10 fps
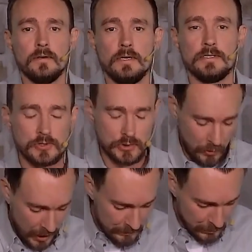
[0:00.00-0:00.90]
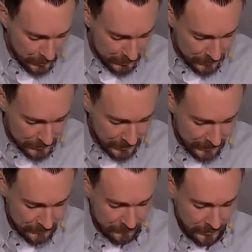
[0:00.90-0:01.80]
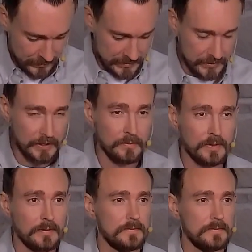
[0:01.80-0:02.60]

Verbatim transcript: He's describing what it looks like to fall asleep.